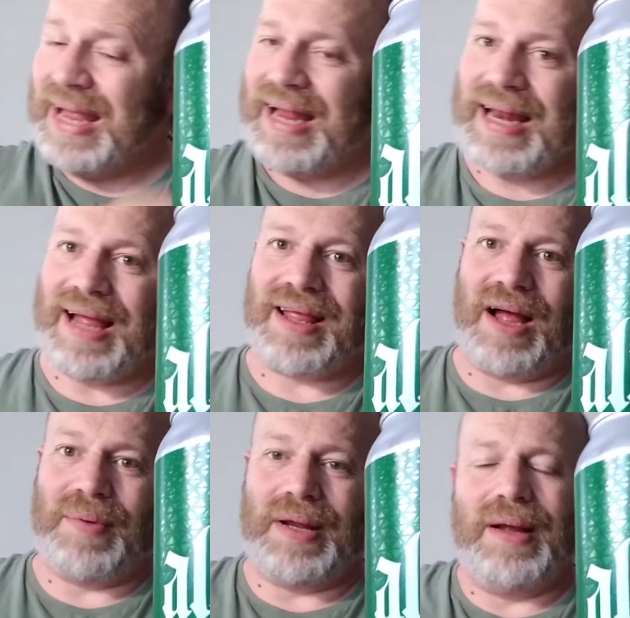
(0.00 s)
in that
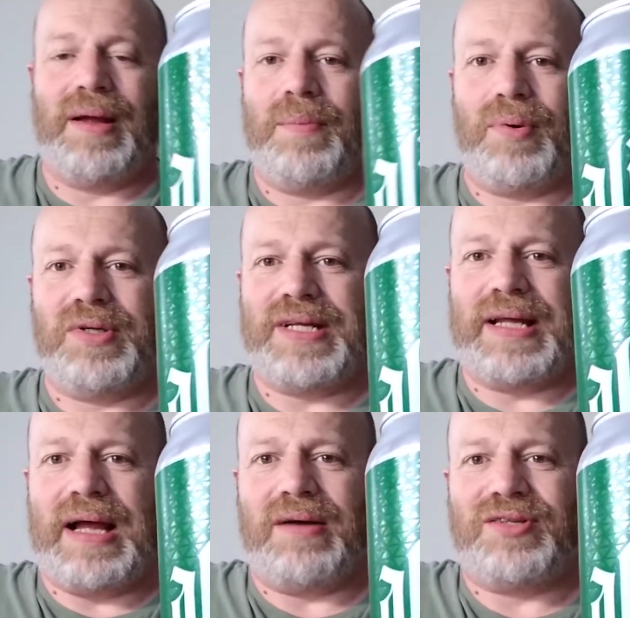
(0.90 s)
cupboard. Boys and
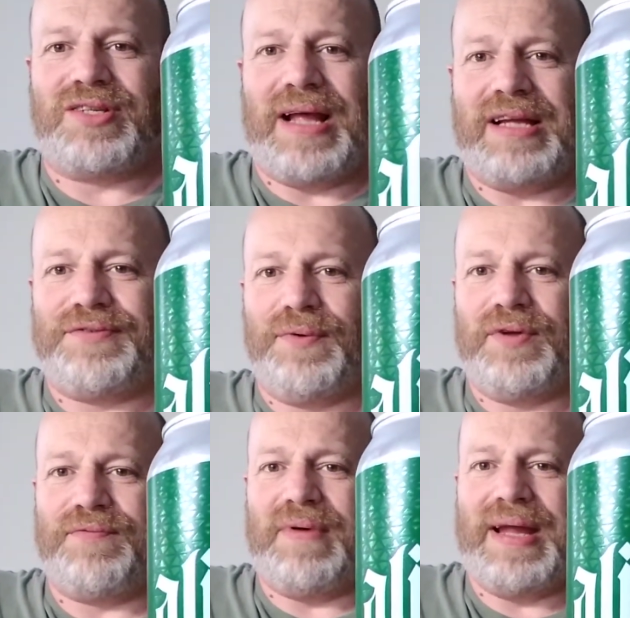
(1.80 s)
girls,
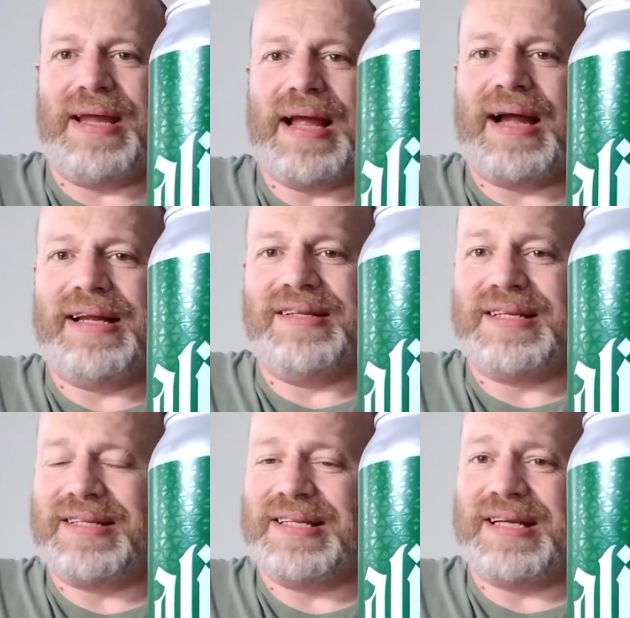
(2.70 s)
S43, aliens
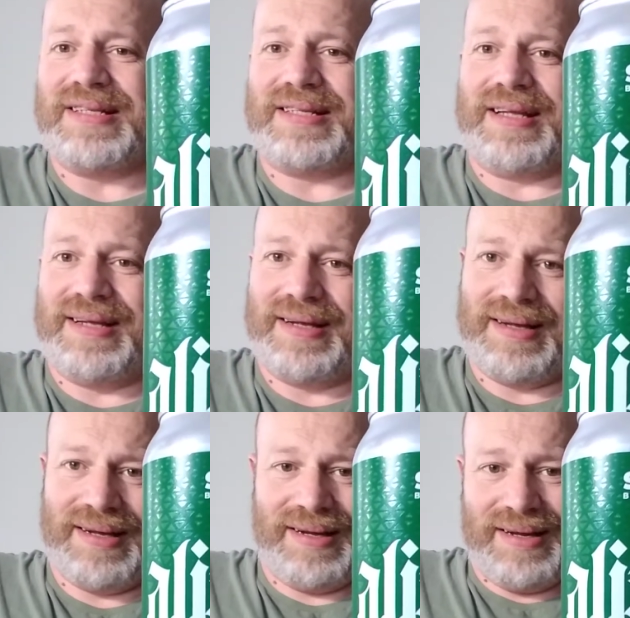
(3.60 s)
exist.
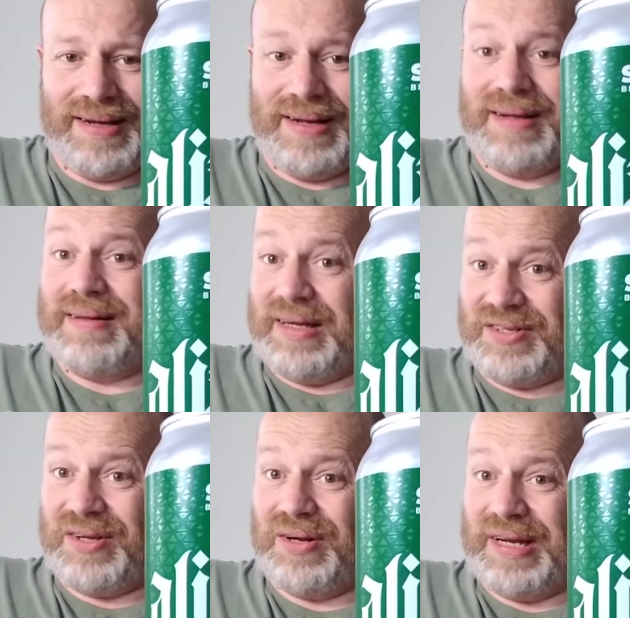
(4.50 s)
I
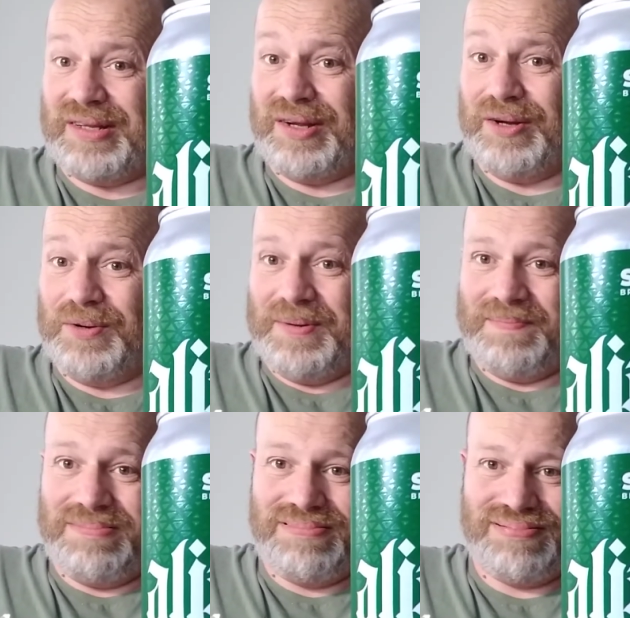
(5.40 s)
certainly do.
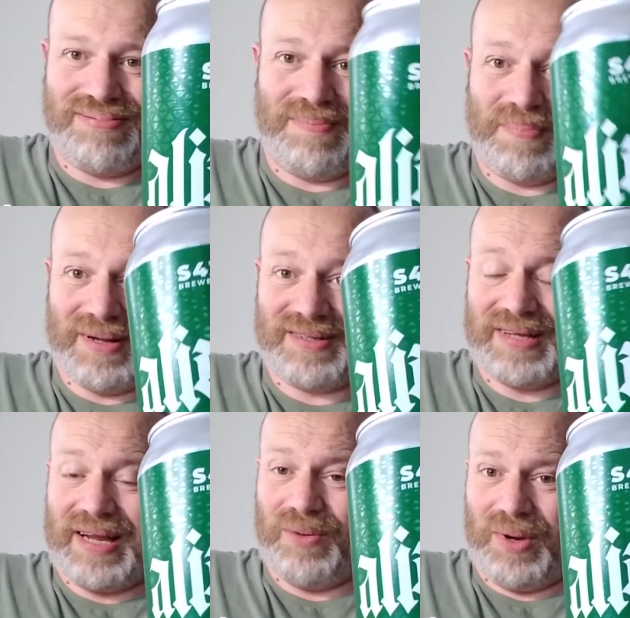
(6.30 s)
But I
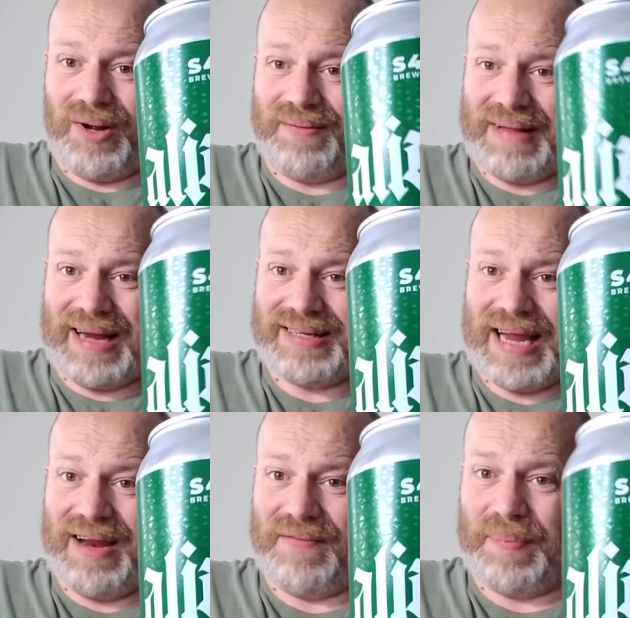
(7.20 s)
tell you what, that is a
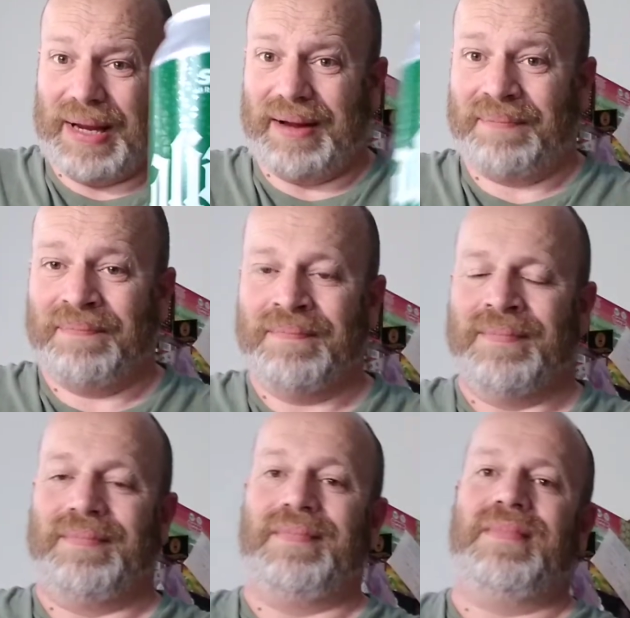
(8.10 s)
hell of a beer.
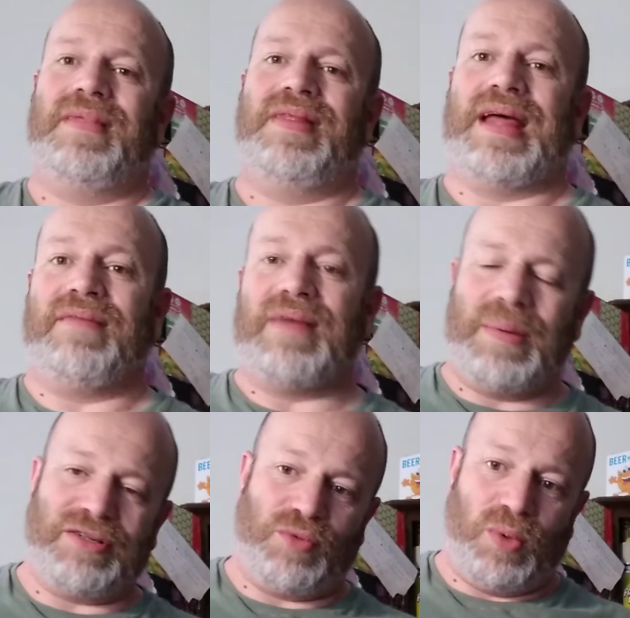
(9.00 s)
Thank you very
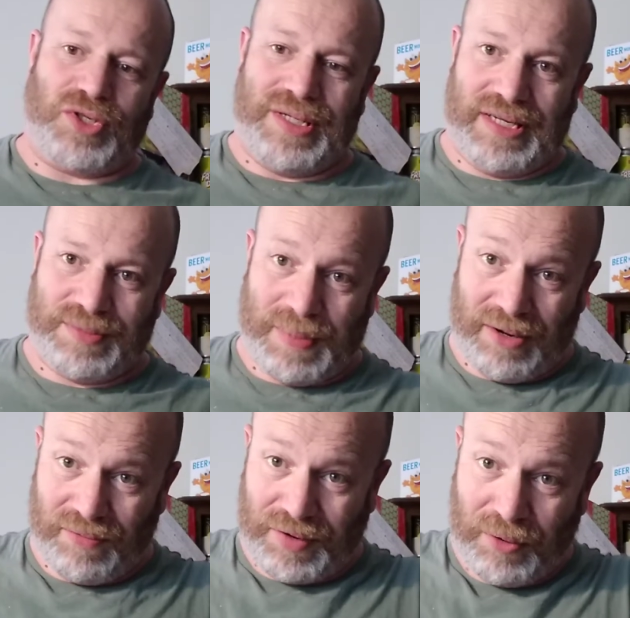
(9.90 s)
much for watching this beer
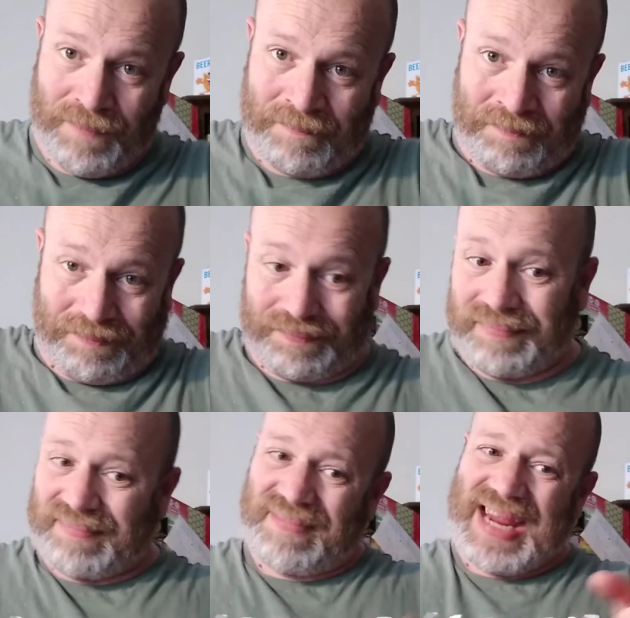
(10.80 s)
review.
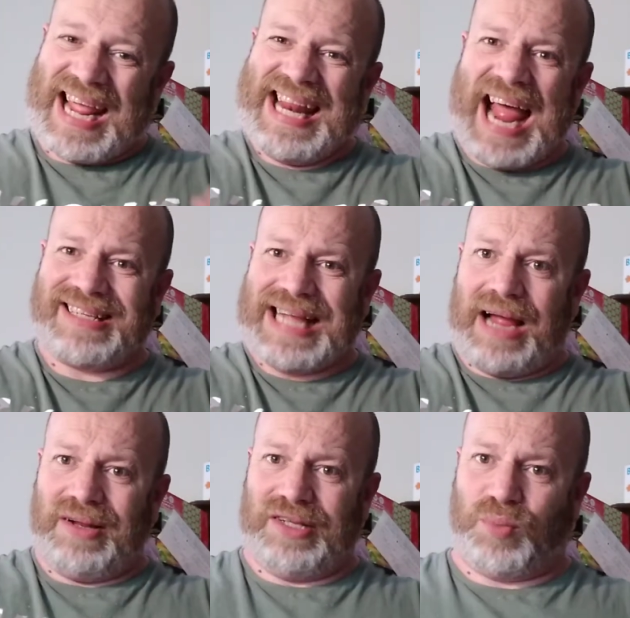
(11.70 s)
That's
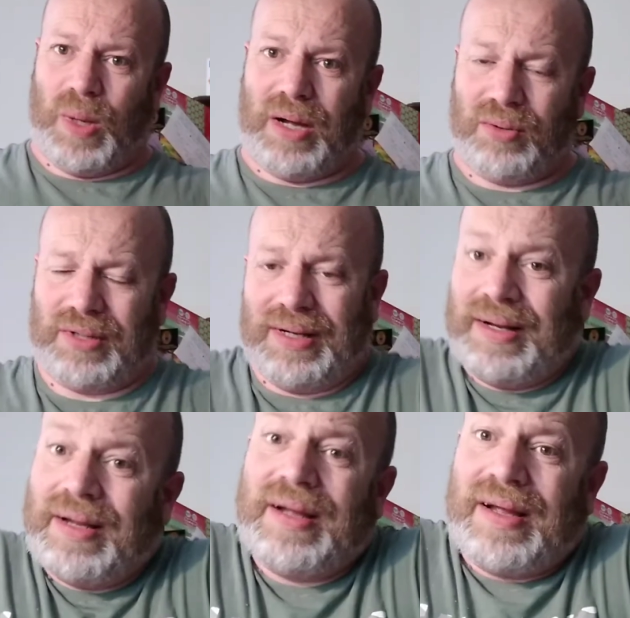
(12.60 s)
out of this world.
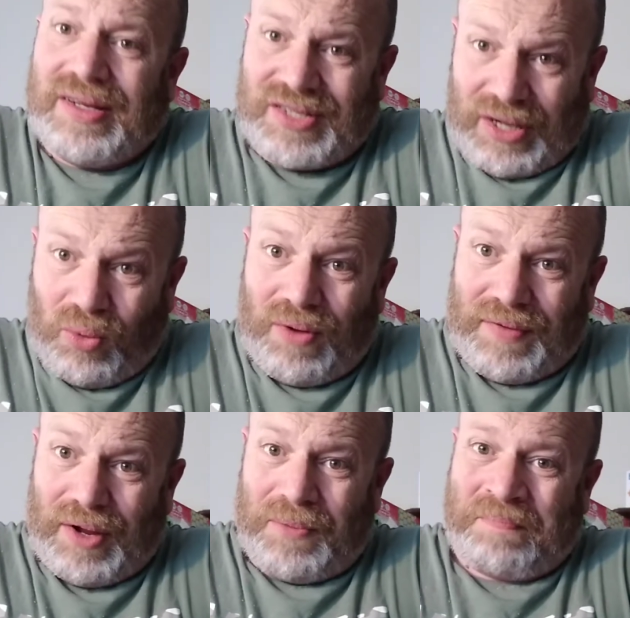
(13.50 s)
See all of
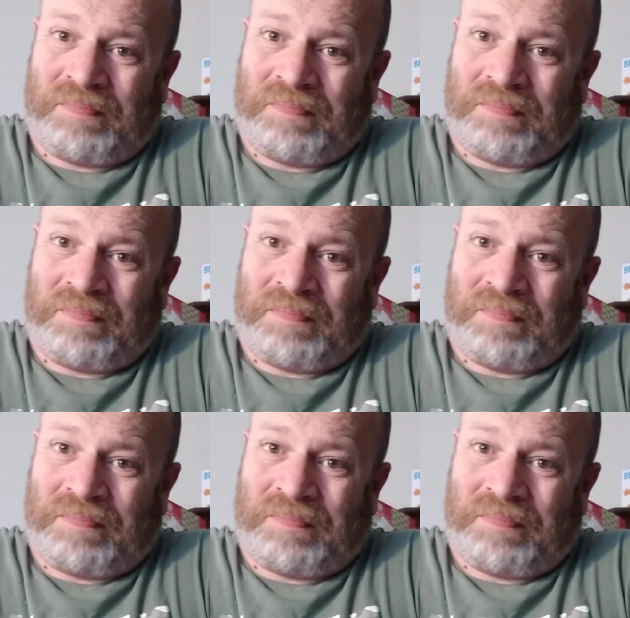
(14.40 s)
you